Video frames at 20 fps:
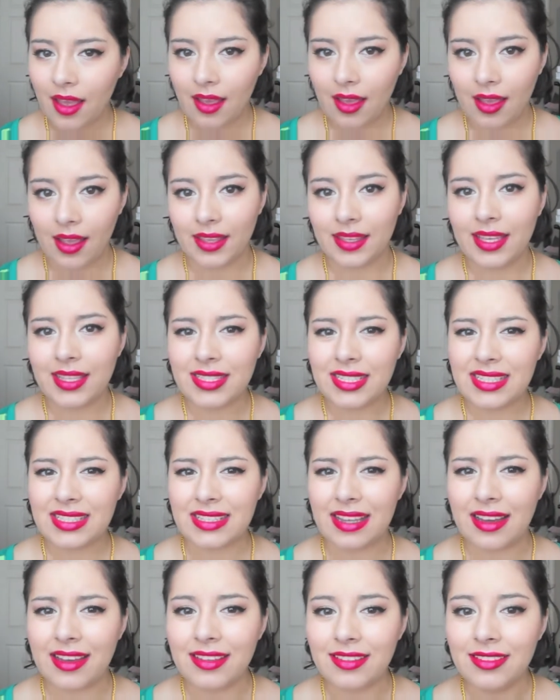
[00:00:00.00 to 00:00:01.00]
I guess it
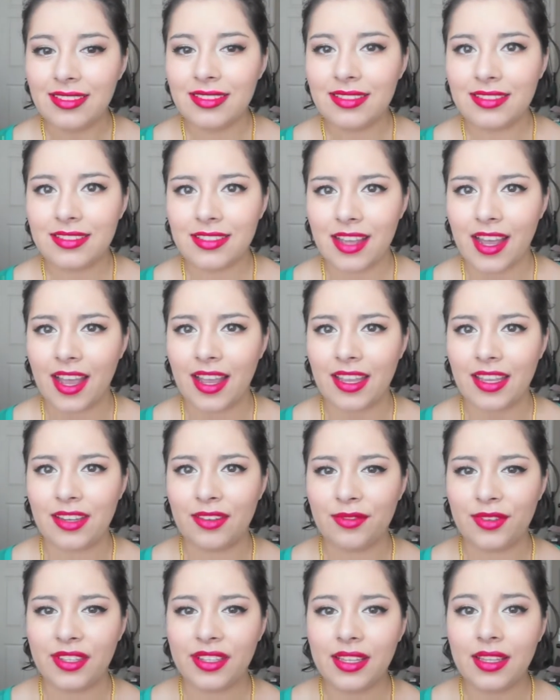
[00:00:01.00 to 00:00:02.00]
does. I
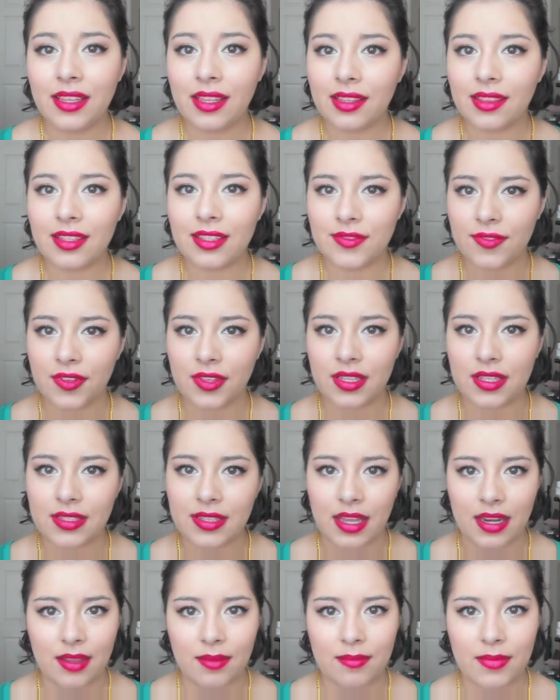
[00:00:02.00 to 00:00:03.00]
really like this for the
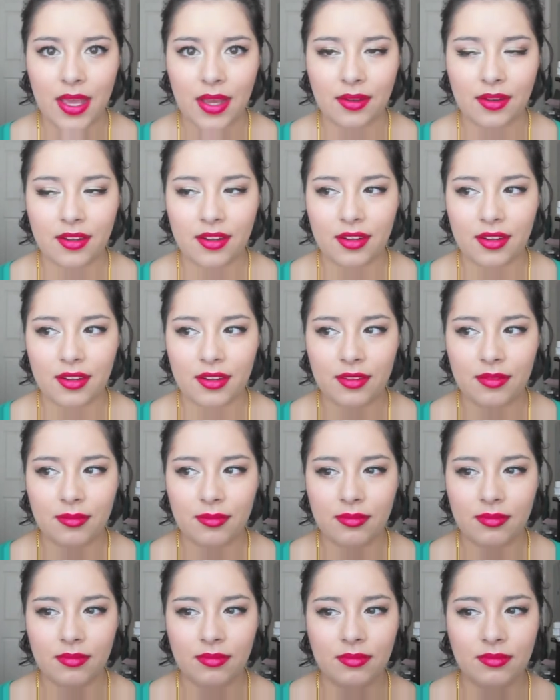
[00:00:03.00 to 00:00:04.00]
setting powder
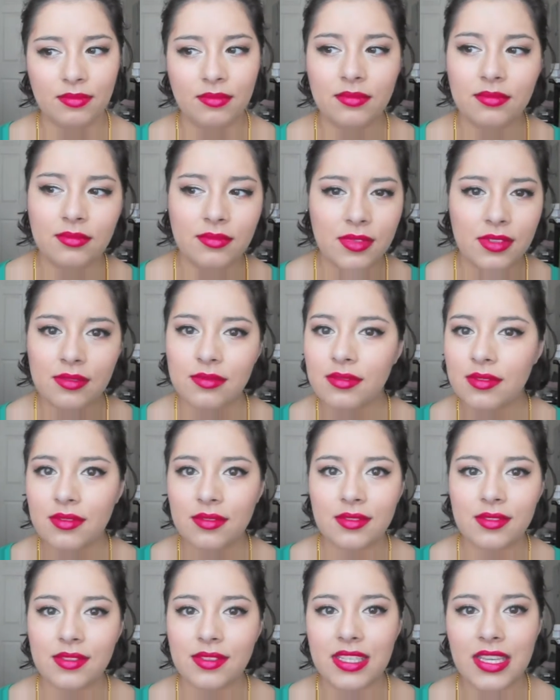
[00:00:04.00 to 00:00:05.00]

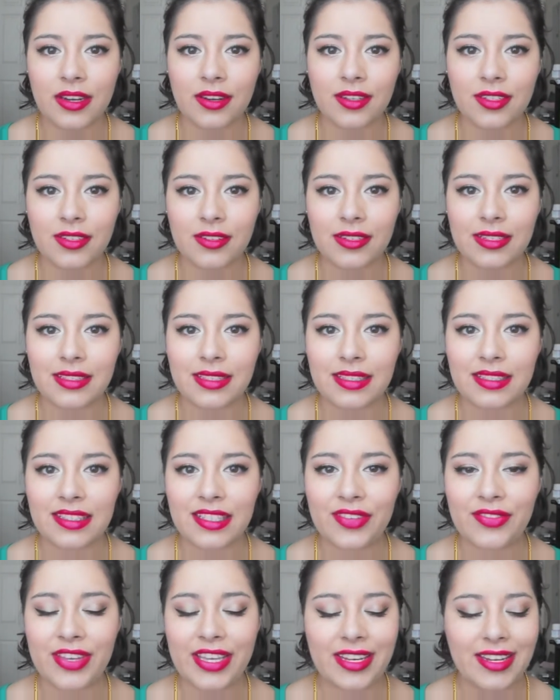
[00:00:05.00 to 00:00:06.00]
characteristics
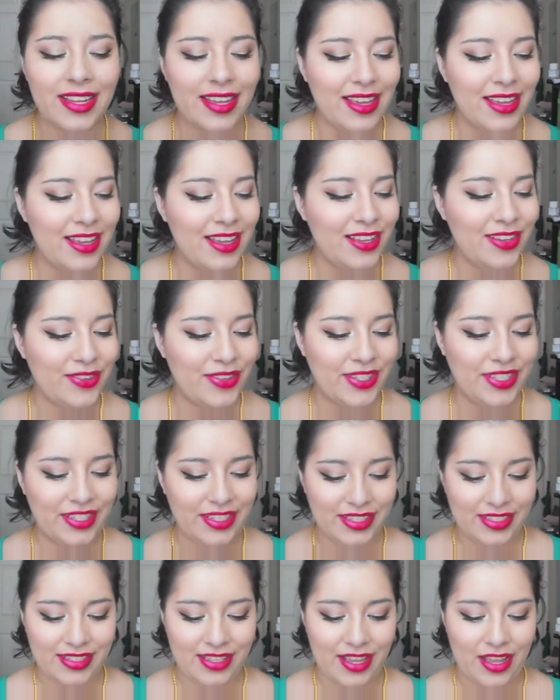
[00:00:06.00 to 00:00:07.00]
of it, which
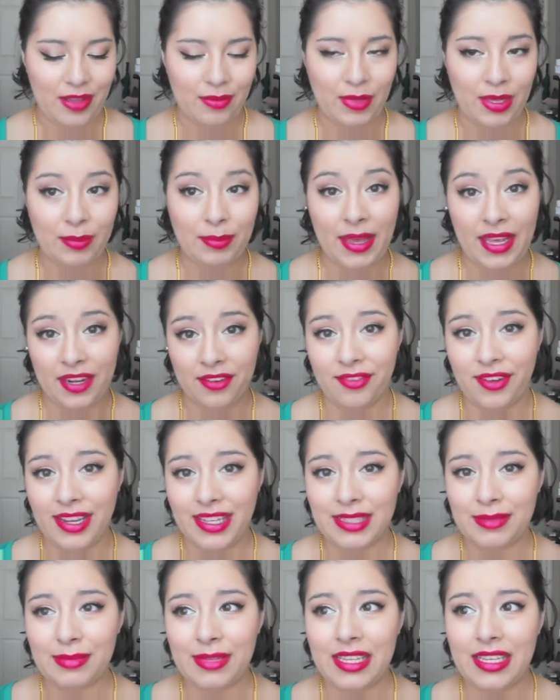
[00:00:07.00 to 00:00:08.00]
is it
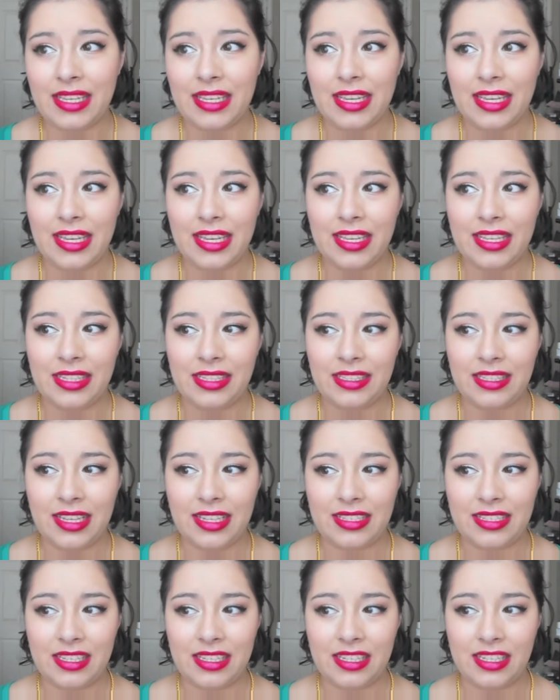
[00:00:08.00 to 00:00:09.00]
mattifies me. It
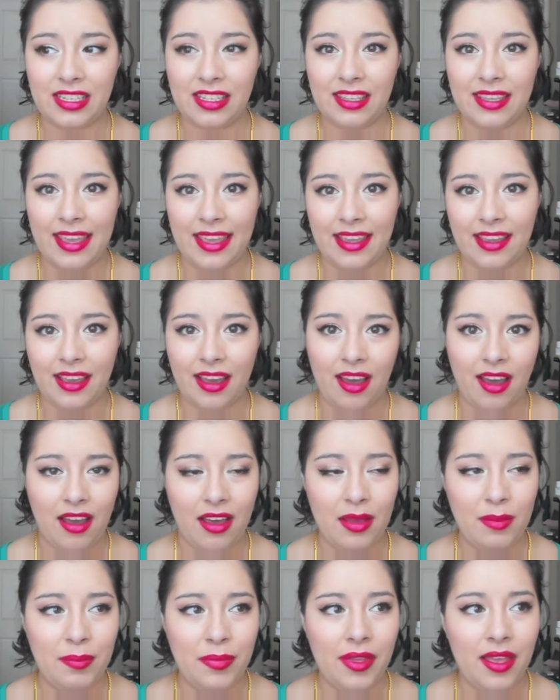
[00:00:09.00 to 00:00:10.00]
doesn't cake up.